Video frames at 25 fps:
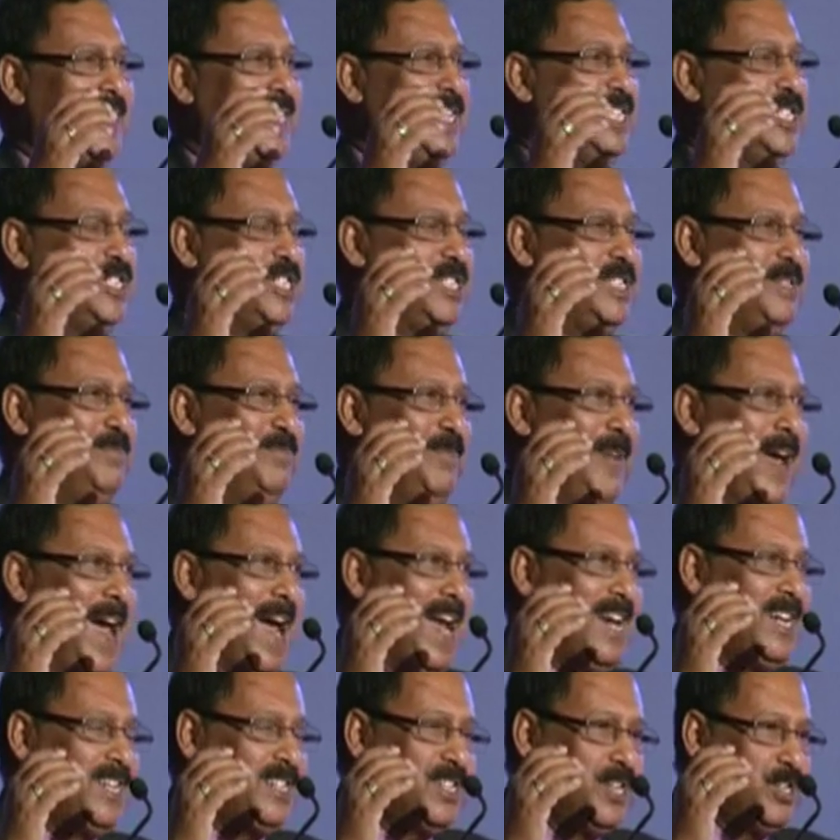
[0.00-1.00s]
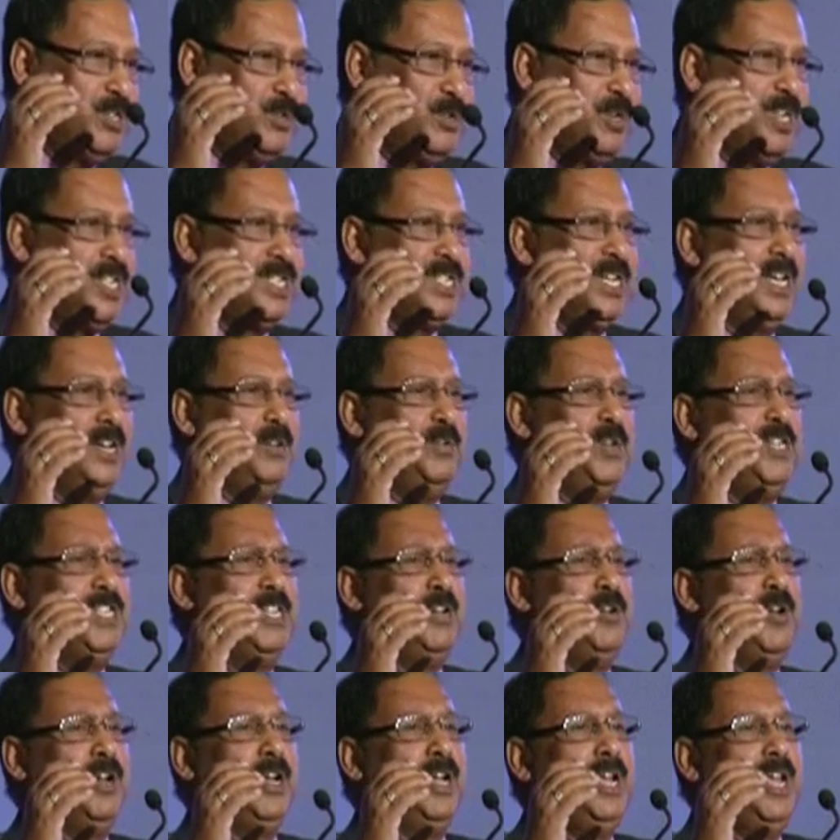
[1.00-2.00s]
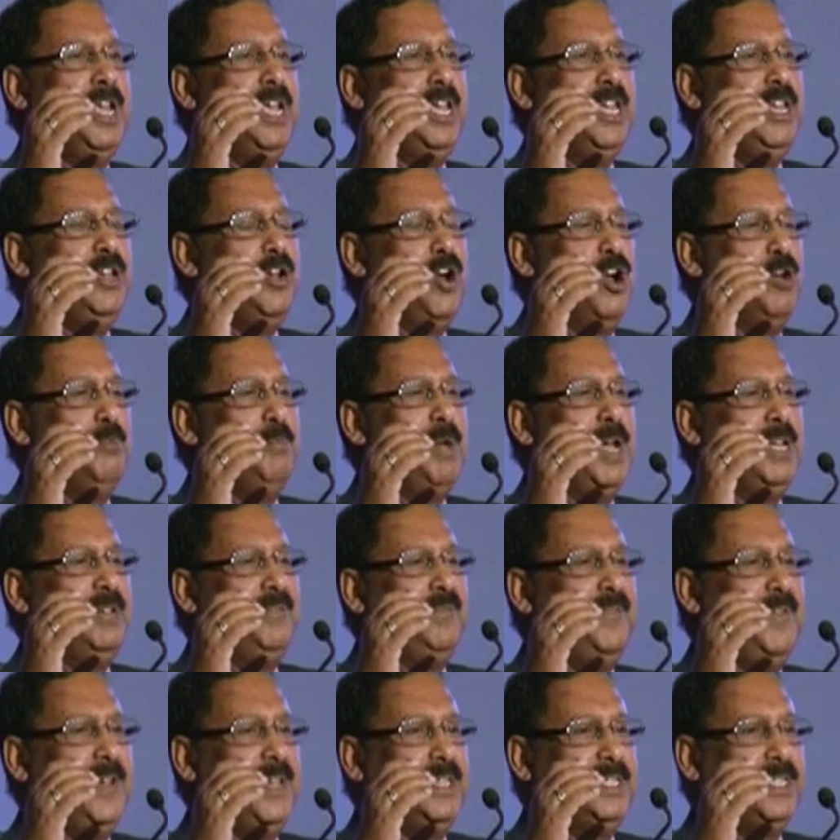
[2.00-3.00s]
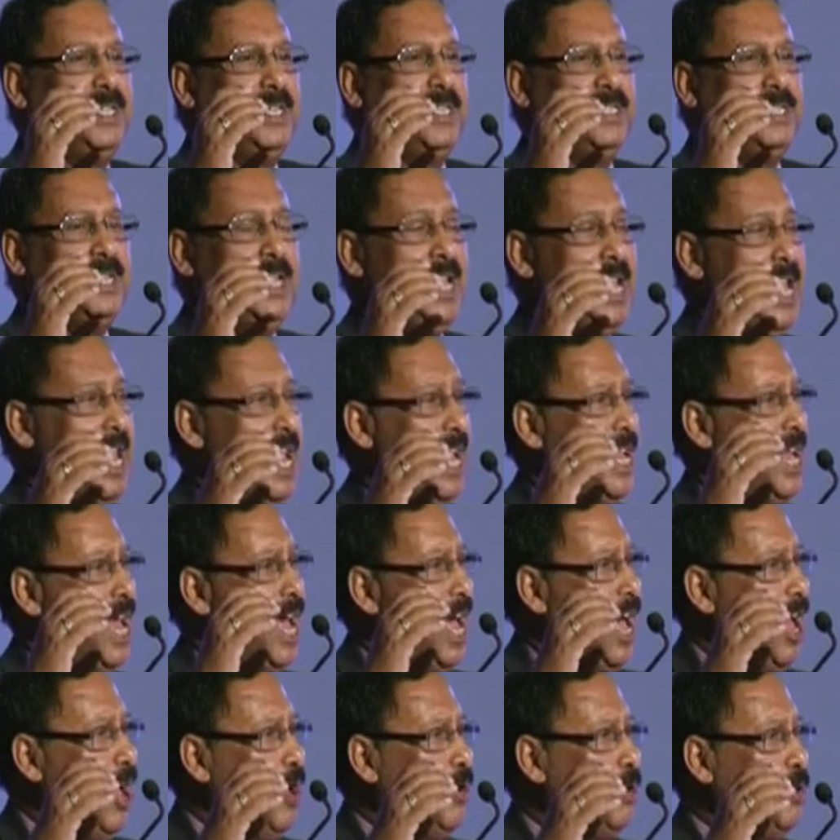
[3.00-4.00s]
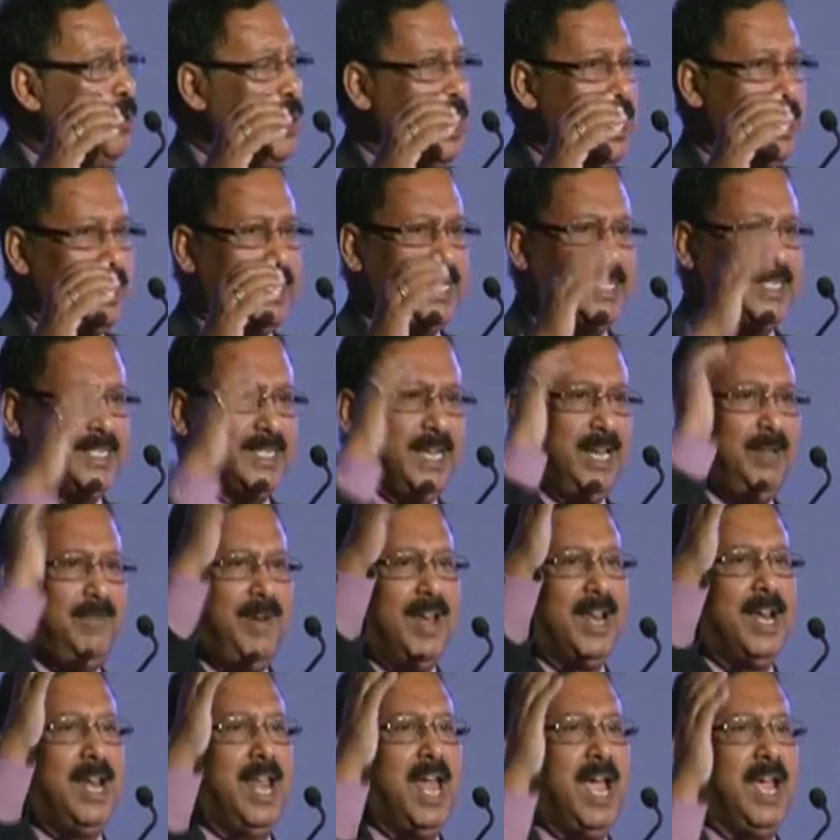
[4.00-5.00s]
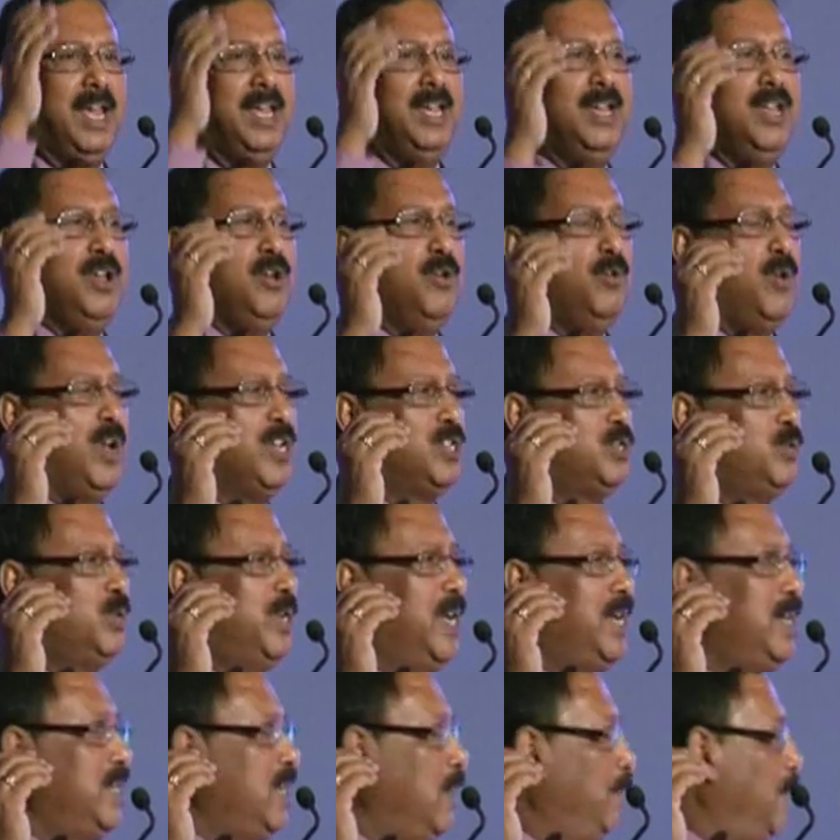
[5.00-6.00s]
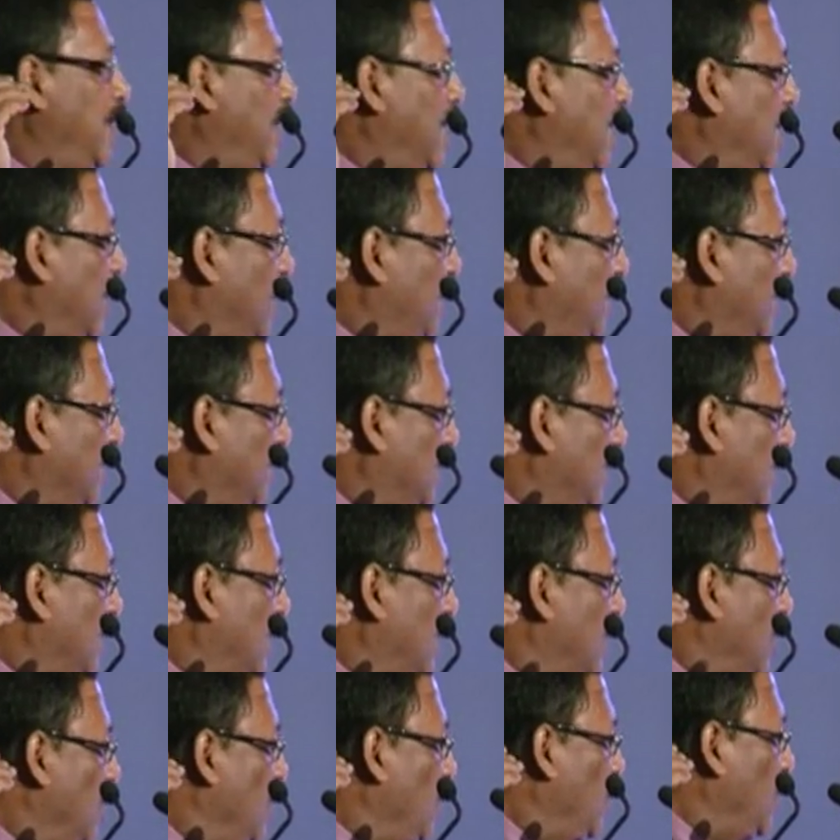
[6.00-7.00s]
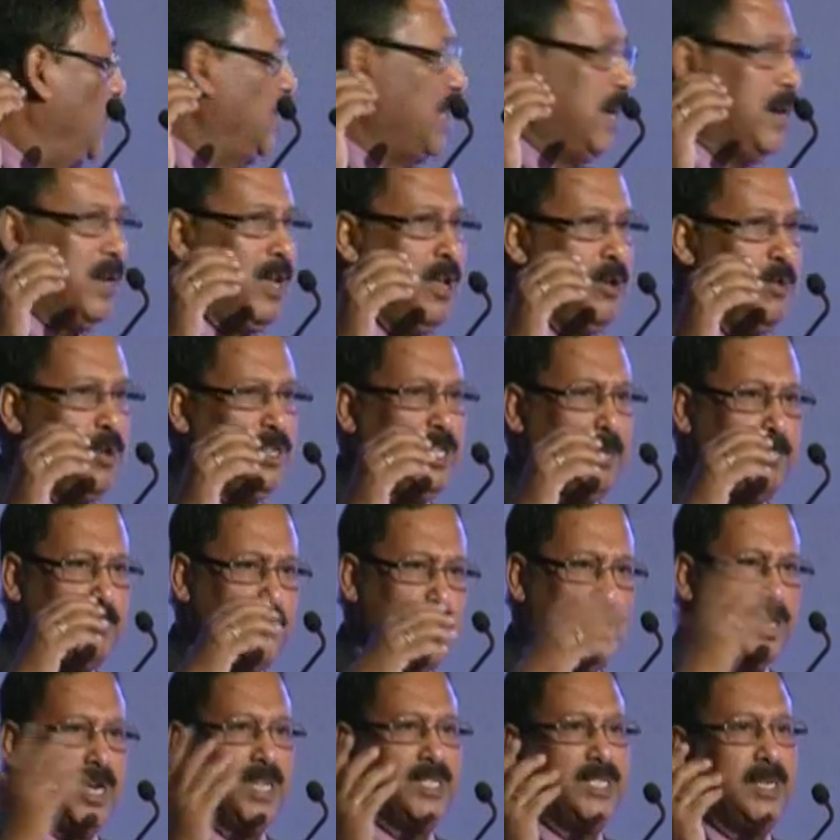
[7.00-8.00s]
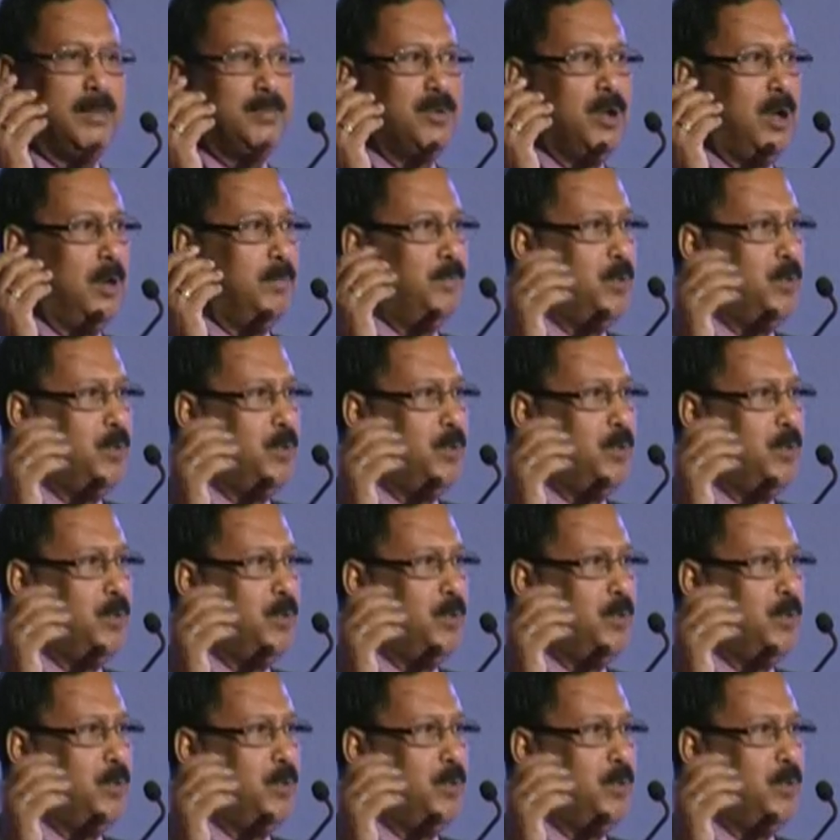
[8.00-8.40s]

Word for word: this bad situation which a young man faces, and how the silver line was to the entrepreneur facing with the progressive